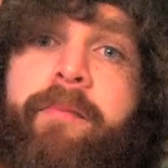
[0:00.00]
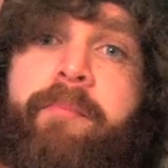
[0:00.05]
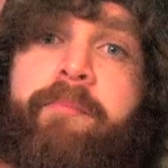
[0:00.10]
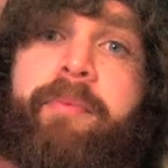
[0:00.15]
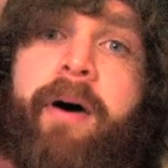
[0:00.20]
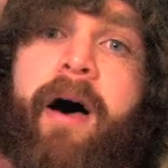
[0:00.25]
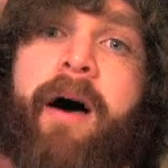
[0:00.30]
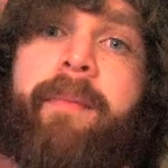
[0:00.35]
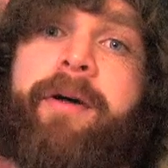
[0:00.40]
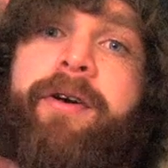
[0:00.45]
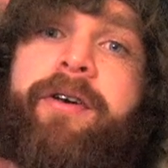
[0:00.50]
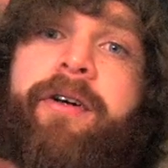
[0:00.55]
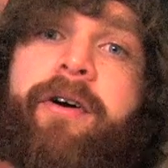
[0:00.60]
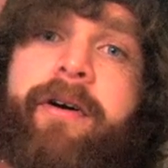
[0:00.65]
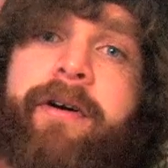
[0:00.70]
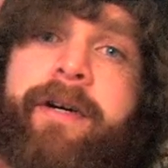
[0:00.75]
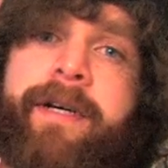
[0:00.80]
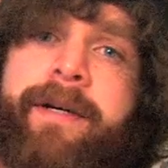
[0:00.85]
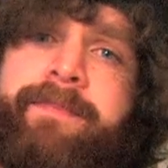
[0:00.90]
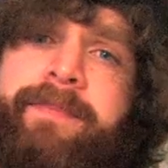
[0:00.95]

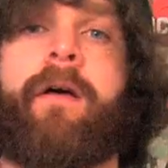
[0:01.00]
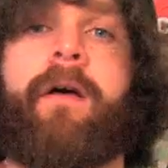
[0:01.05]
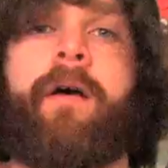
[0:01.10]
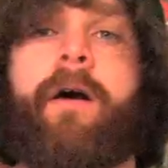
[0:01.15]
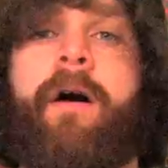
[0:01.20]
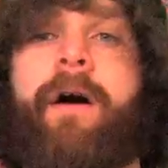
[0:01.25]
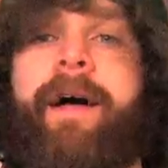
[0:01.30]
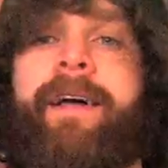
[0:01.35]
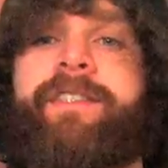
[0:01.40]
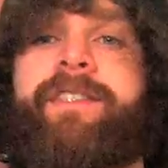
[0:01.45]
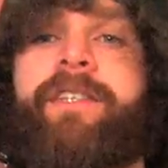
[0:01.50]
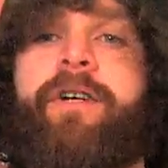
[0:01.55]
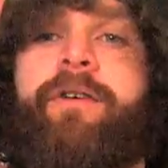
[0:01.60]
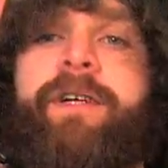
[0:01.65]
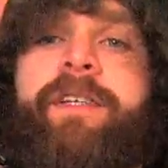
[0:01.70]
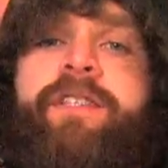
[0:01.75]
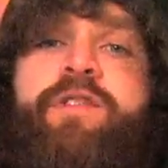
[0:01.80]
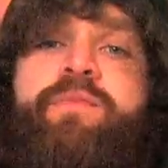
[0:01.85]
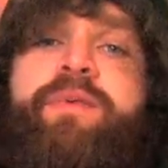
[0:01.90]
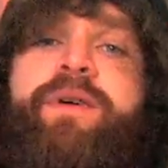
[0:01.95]
Babadook. Alright, so
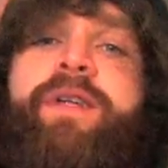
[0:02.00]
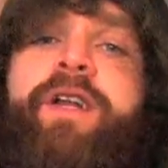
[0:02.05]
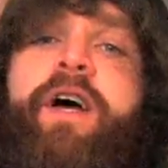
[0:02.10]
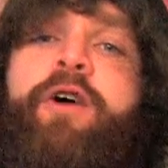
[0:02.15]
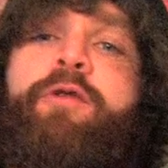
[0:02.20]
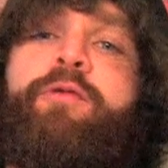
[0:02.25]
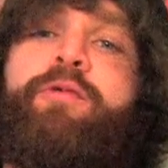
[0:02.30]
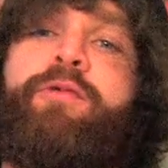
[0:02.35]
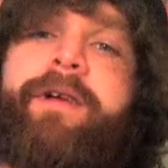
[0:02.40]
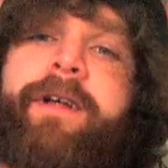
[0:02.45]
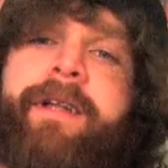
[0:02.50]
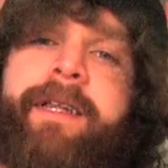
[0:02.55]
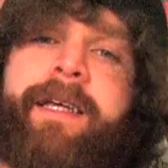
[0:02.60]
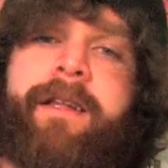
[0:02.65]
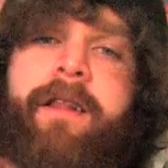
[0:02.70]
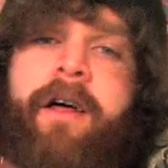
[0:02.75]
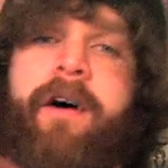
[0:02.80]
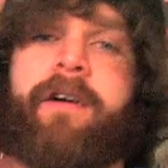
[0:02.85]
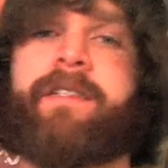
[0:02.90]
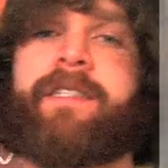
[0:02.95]
it's been a really
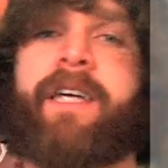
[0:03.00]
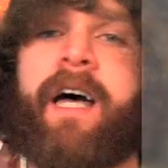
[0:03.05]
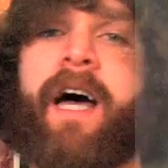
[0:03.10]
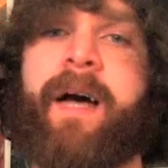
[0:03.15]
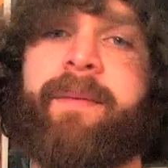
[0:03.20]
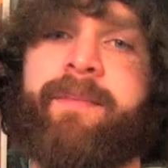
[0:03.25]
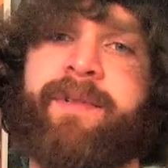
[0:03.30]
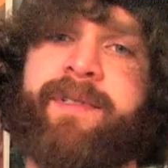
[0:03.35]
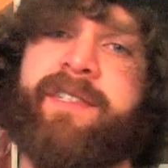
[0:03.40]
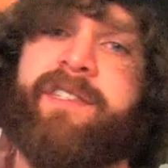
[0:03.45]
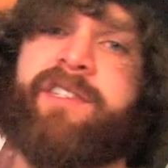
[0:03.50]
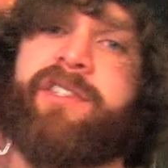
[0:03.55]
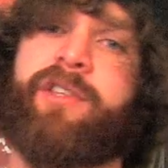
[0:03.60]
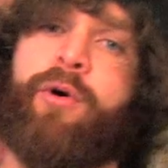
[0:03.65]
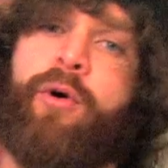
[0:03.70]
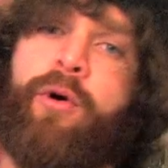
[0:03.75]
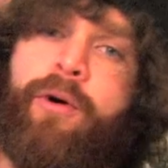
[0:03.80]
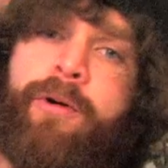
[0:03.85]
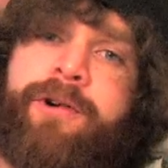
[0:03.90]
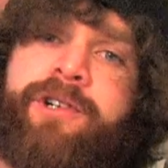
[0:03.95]
long time since the
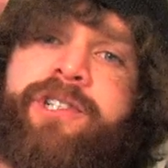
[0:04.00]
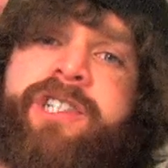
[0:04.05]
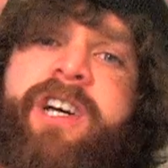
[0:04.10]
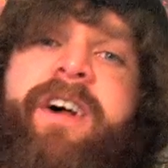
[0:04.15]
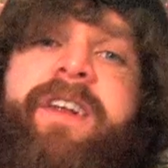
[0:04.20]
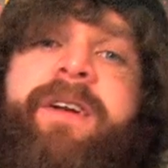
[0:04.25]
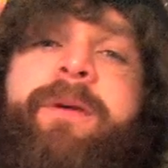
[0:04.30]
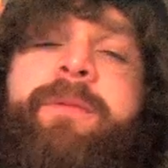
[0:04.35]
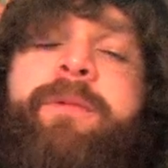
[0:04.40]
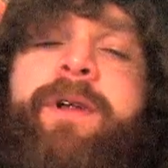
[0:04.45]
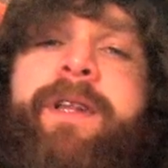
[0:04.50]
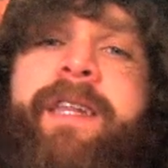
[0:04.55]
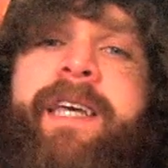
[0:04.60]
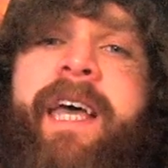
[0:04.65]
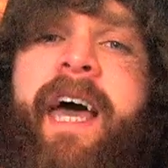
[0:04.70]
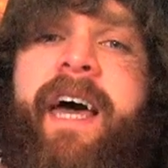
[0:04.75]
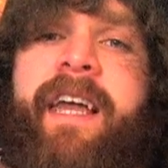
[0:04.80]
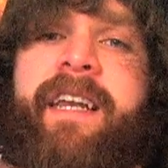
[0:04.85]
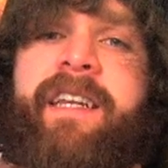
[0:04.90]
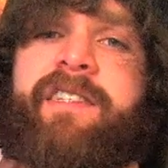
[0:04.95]
horror genre really
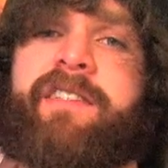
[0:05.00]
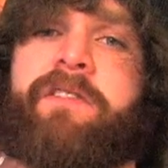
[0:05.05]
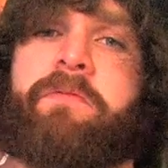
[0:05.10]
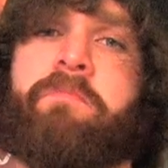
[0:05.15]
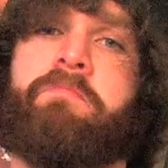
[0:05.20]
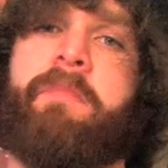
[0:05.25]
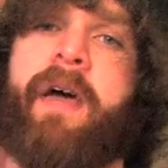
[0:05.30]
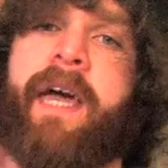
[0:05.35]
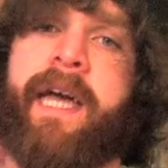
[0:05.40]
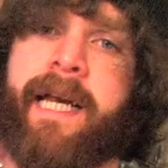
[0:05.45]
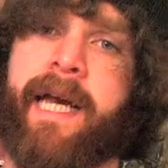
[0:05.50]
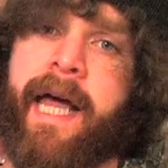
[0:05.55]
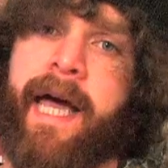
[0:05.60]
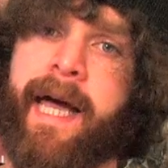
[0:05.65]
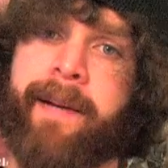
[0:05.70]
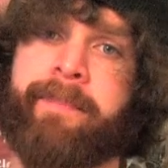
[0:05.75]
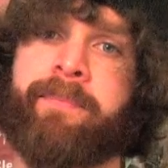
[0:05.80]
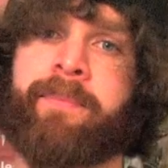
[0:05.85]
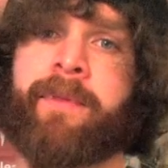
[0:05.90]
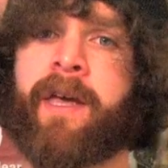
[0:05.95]
had its
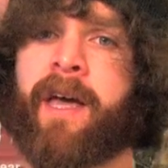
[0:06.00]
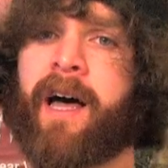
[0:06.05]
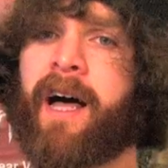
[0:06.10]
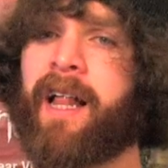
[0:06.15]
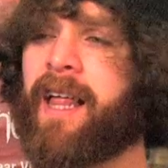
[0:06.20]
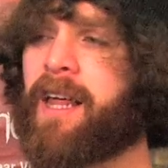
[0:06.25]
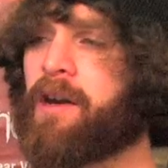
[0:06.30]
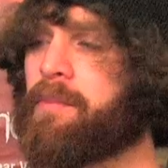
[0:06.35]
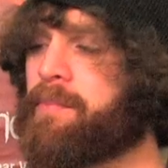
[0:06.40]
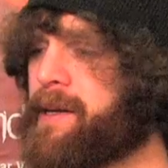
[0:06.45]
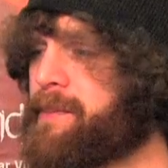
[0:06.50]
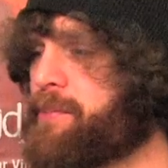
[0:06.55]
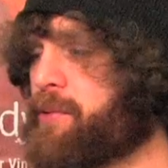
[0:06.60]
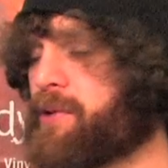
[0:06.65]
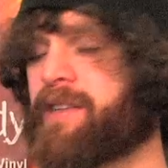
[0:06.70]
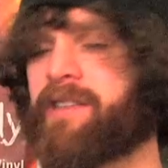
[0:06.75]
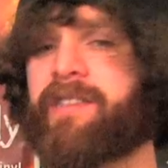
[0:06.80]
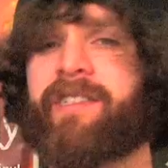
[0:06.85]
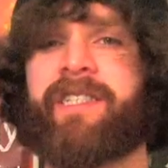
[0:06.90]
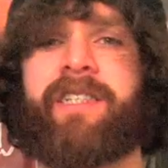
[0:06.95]
heyday. A lot of people
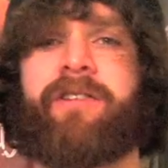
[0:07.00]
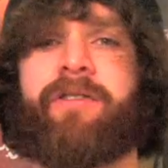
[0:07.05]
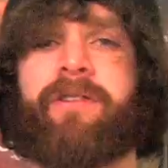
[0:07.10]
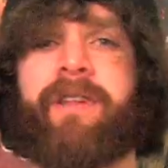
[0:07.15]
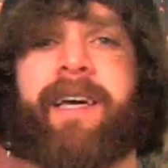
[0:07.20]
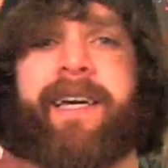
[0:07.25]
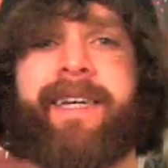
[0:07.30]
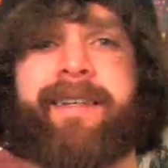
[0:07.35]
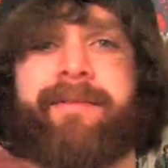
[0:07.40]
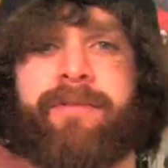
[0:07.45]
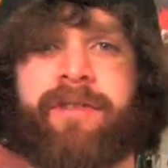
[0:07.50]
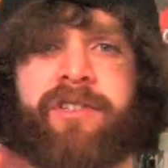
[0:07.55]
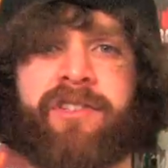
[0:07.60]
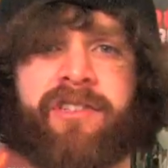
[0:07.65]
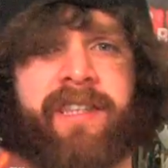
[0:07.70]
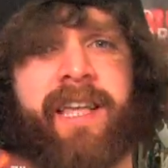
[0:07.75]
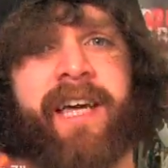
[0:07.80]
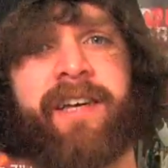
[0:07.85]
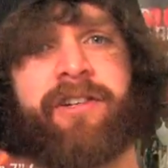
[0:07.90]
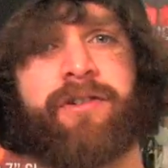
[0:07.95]
consider, like, the
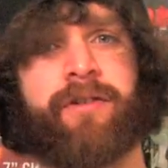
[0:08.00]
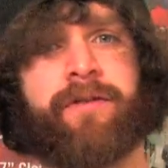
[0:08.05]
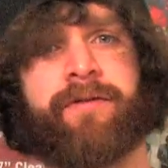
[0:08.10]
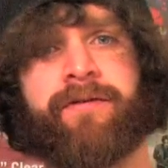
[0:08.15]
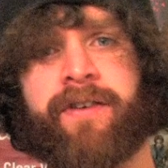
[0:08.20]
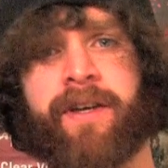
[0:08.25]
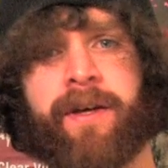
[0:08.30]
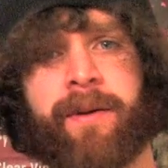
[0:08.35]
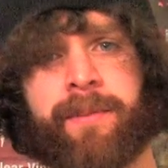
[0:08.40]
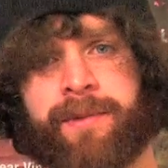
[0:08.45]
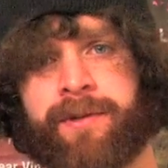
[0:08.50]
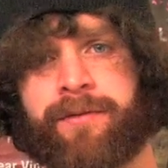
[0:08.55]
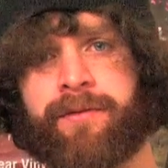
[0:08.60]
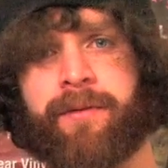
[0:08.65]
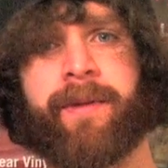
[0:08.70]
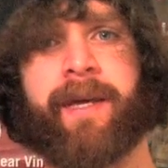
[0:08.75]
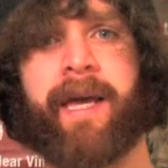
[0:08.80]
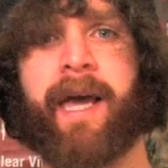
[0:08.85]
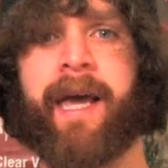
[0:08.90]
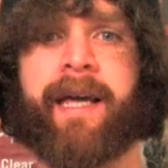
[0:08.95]
slasher films
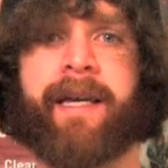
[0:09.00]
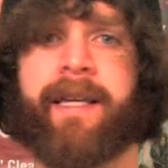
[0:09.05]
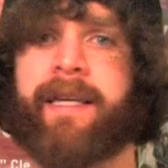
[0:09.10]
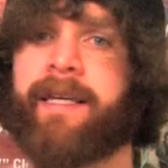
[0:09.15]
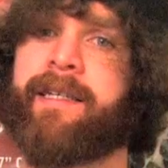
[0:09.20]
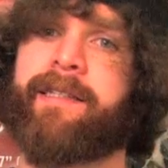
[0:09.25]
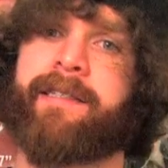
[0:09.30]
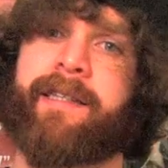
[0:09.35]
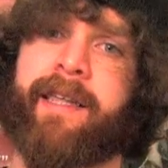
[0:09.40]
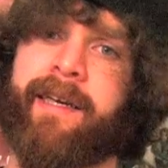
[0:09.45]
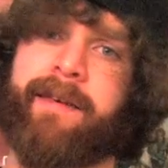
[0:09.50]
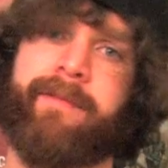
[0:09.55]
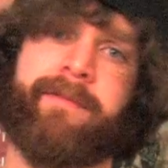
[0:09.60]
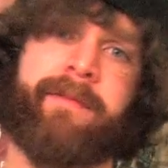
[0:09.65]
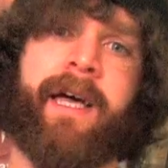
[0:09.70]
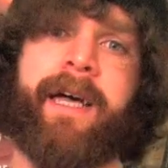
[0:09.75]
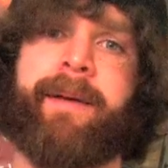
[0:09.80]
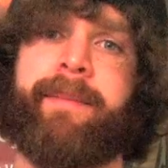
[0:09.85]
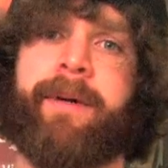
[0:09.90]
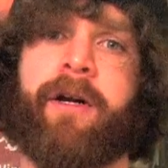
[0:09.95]
from the 80s, like
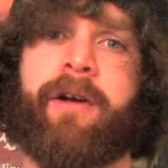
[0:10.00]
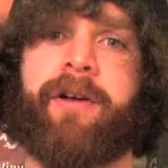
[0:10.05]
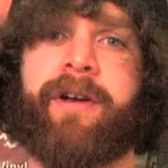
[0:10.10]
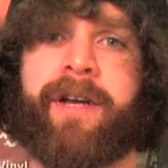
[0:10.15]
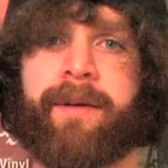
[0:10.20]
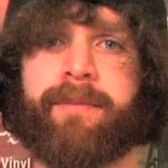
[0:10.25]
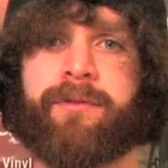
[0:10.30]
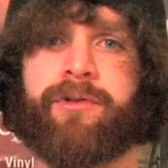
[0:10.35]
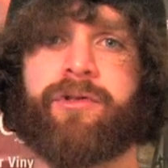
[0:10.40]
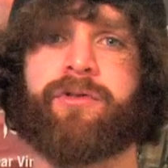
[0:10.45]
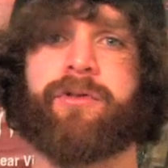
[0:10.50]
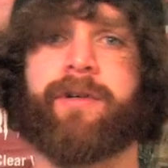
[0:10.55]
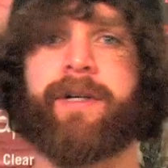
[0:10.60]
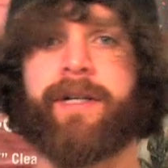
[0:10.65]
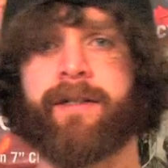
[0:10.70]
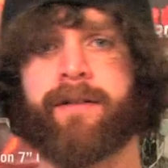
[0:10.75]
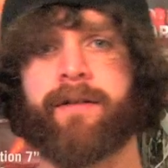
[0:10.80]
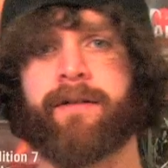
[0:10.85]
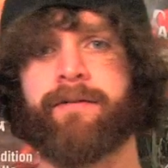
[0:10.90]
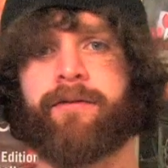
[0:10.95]
Nightmare on Elm
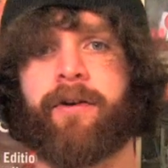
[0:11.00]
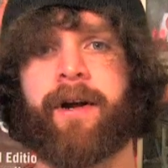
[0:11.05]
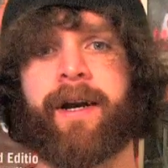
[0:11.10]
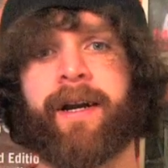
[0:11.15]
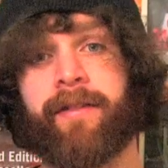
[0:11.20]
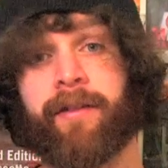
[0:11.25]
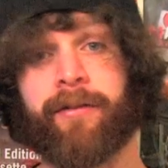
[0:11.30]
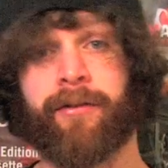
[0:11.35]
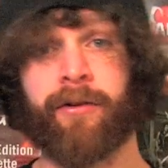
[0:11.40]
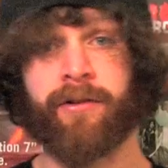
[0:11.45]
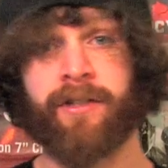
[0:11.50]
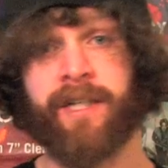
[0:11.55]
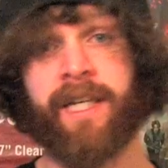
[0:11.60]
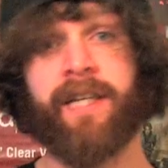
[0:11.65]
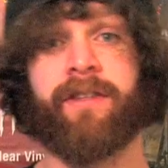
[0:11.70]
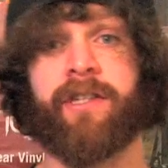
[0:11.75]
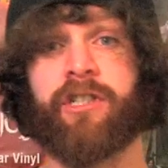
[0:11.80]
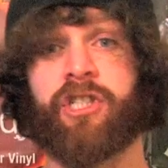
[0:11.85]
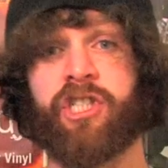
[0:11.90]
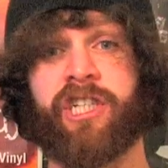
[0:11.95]
Street and Friday the
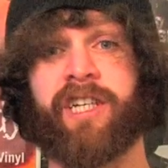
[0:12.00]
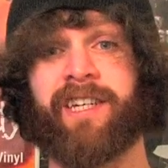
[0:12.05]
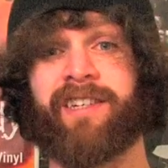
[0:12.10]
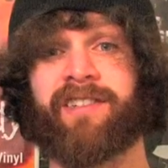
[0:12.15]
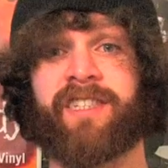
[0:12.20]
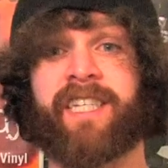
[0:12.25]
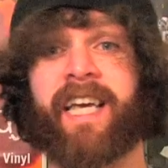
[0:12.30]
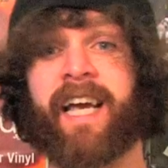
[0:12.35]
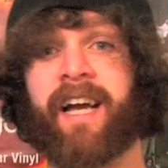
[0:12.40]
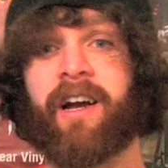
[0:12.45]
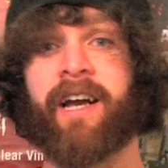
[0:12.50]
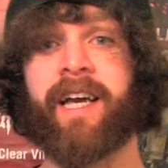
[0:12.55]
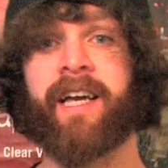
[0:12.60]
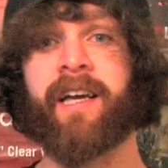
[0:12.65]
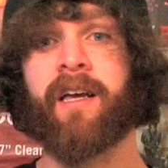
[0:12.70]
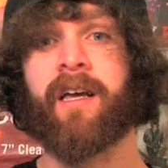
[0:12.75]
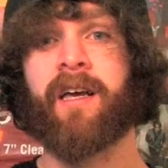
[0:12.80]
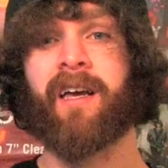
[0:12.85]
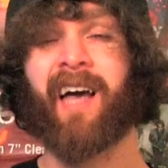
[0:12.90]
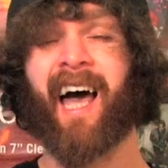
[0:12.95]
13th and shit, is
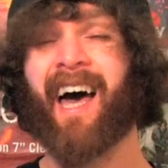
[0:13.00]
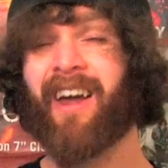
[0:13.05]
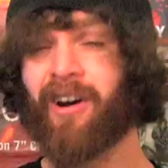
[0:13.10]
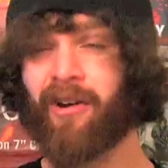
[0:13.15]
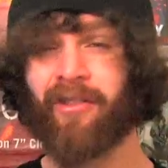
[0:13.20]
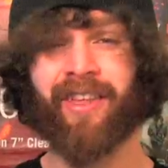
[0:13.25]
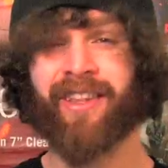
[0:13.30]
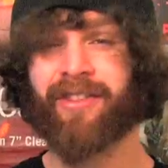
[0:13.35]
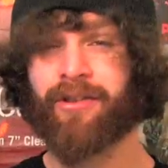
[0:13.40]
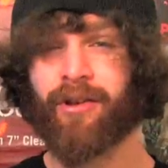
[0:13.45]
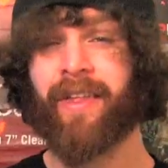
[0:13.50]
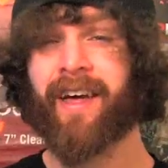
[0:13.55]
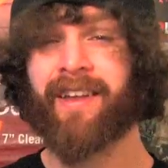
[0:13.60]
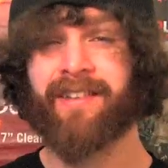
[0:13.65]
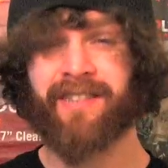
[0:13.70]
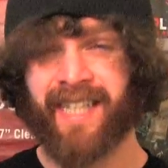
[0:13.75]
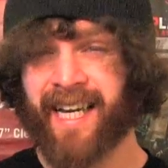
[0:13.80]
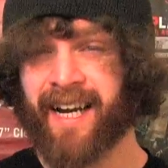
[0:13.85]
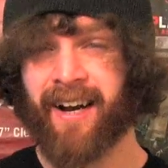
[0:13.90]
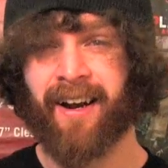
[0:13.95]
scary. I don't think they're that
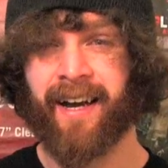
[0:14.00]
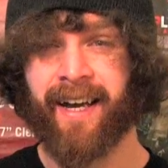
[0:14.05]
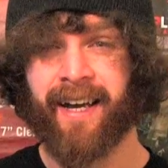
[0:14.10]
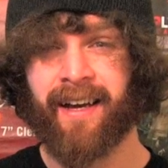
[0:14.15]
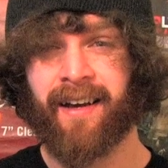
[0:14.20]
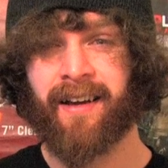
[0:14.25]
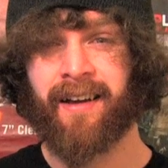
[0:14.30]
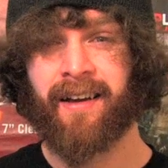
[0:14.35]
scary.